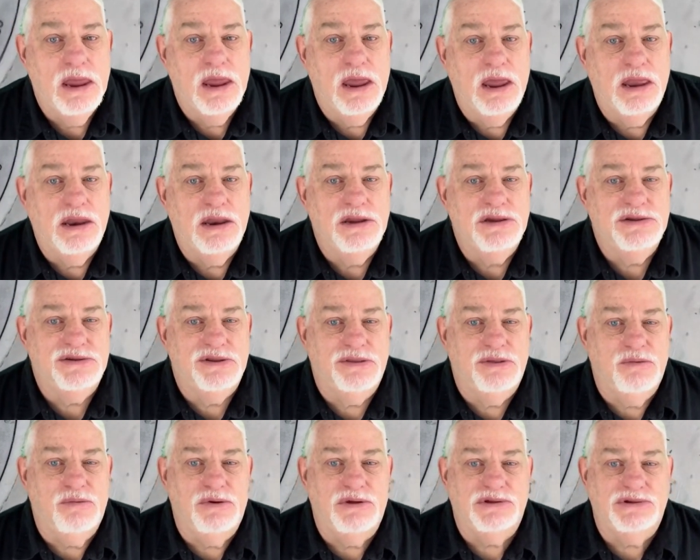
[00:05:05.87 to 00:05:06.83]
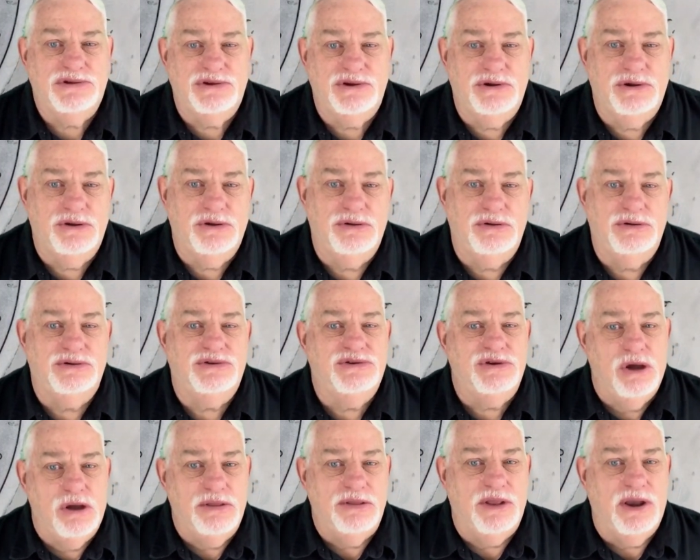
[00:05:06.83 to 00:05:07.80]
And these are the ones you
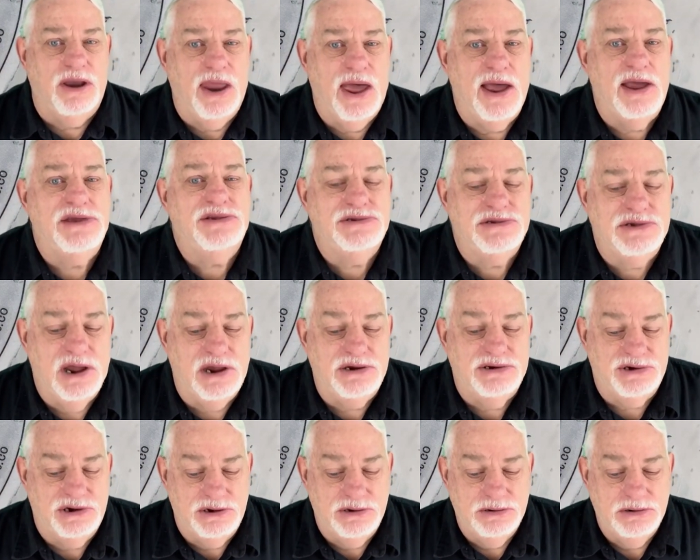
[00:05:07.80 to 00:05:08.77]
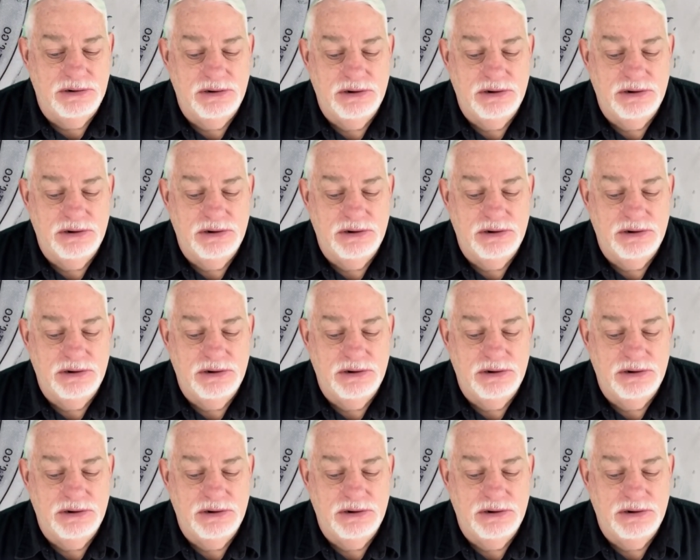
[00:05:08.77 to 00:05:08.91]
saw in the last section.